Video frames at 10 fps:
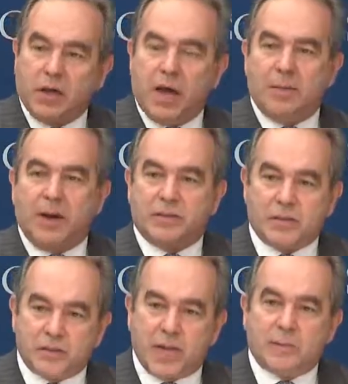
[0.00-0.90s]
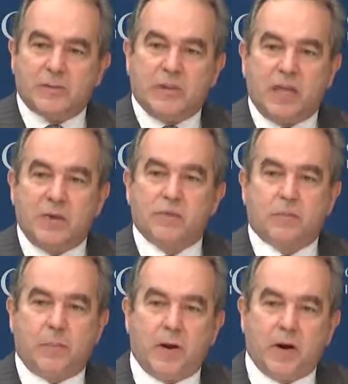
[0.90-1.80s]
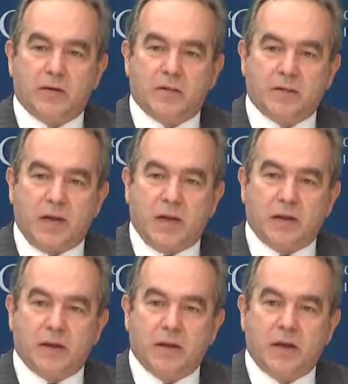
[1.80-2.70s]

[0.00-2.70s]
about the steps that he was prepared to take